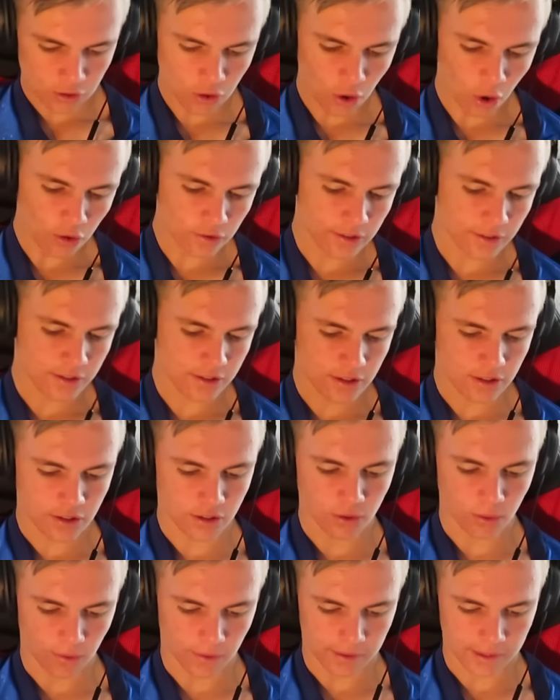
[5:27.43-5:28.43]
God, this is
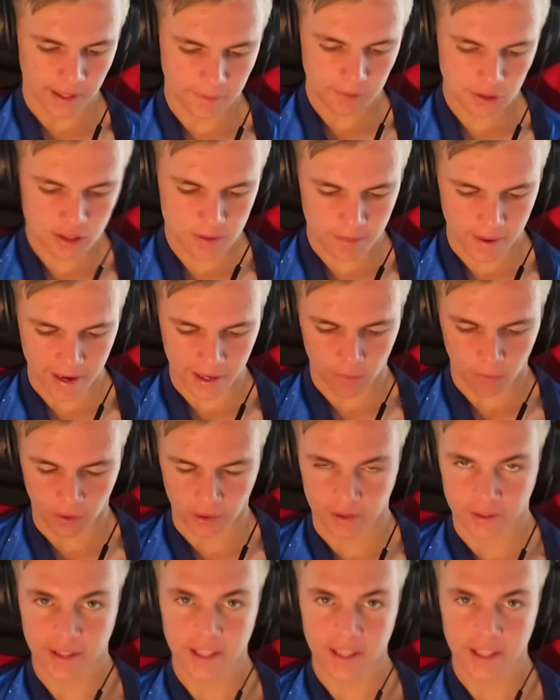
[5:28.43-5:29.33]
annoying. Should we just pack one?